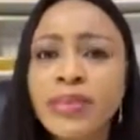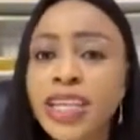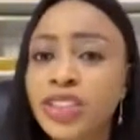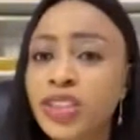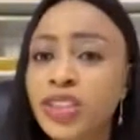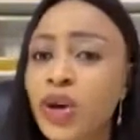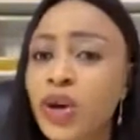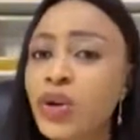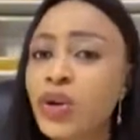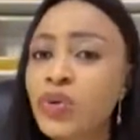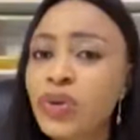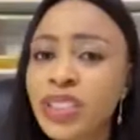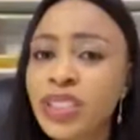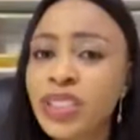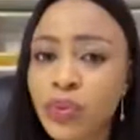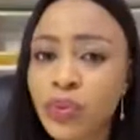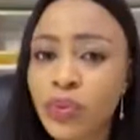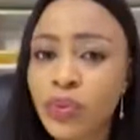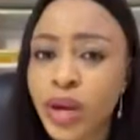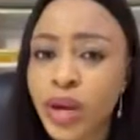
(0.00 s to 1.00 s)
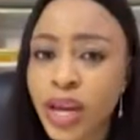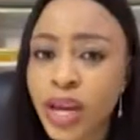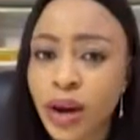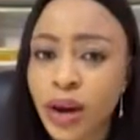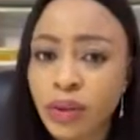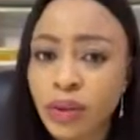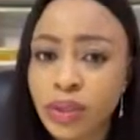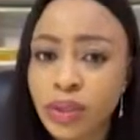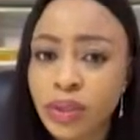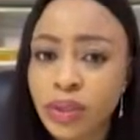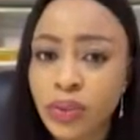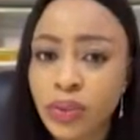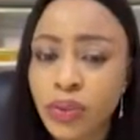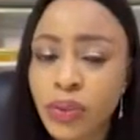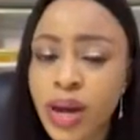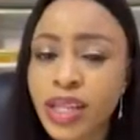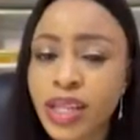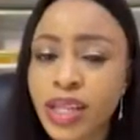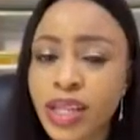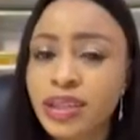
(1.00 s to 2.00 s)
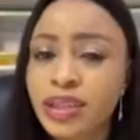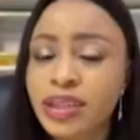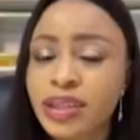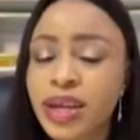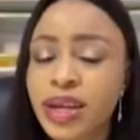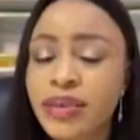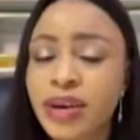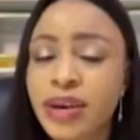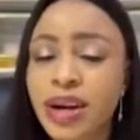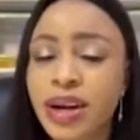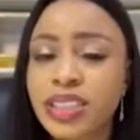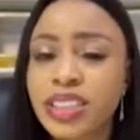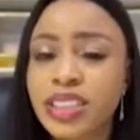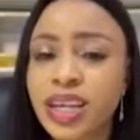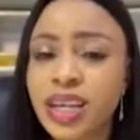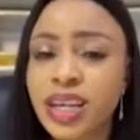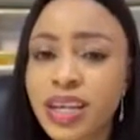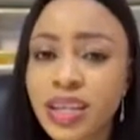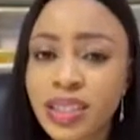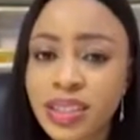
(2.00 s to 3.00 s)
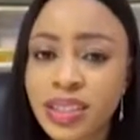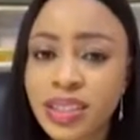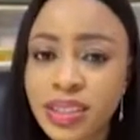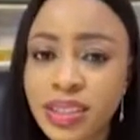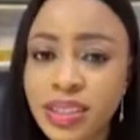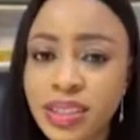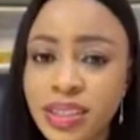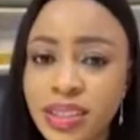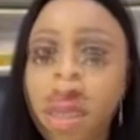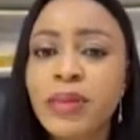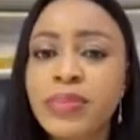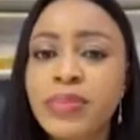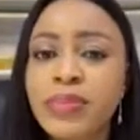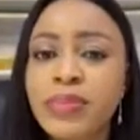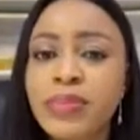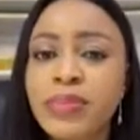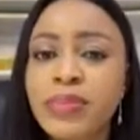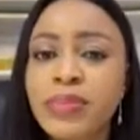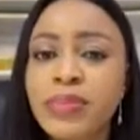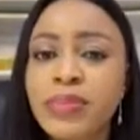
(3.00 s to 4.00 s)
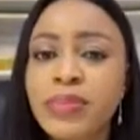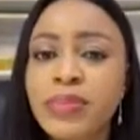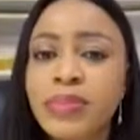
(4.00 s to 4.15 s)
But for me, there's always a way out. When there are challenges,